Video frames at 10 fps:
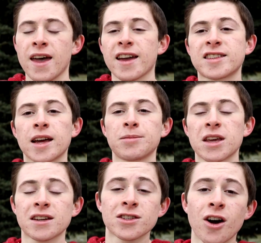except
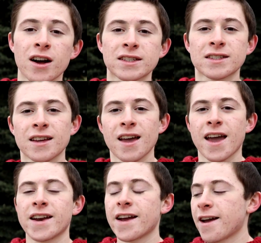the exhaust.
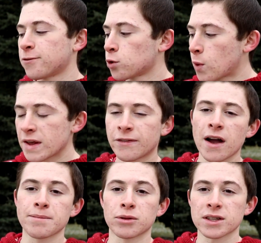And I have
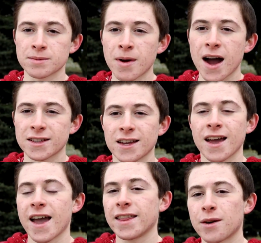25 plus mods,
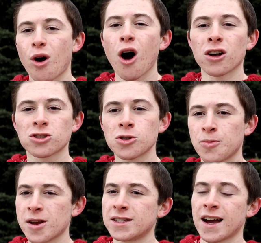and they were all
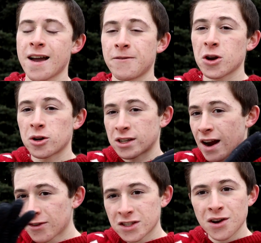super easy. I have videos on
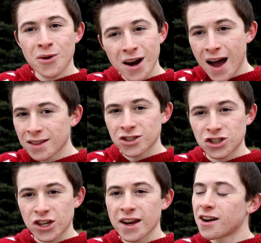every single one on this
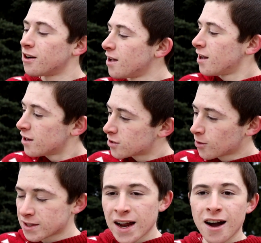channel. So
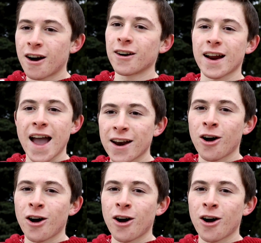it's not hard at